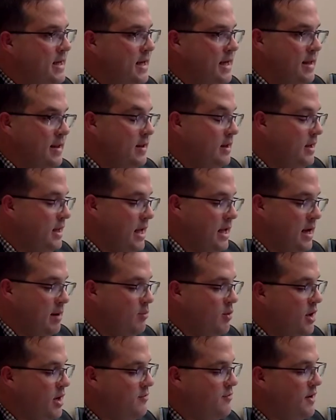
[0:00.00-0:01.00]
And again, I'm
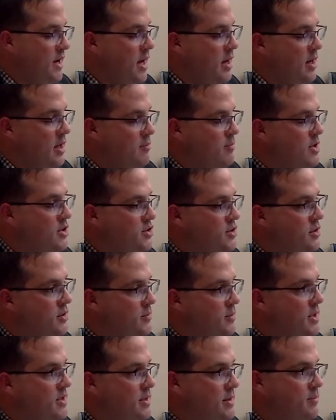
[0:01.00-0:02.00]
running for county commissioner
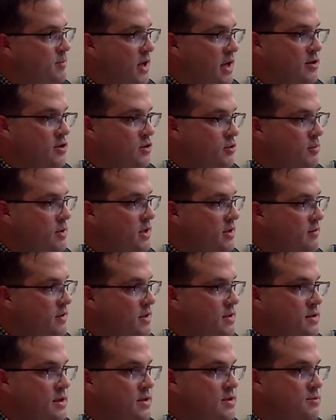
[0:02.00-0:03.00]
because I do believe
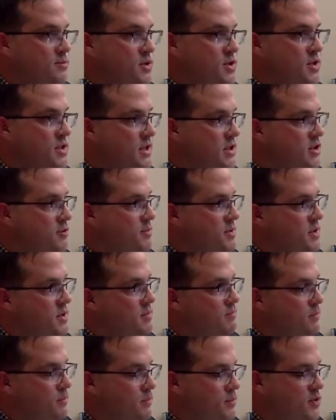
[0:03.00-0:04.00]
that it's a
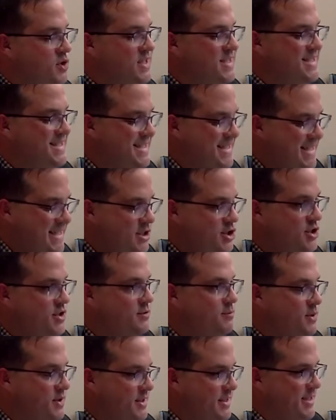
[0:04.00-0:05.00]
prestigious
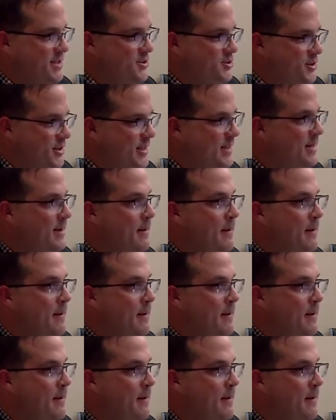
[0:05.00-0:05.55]
position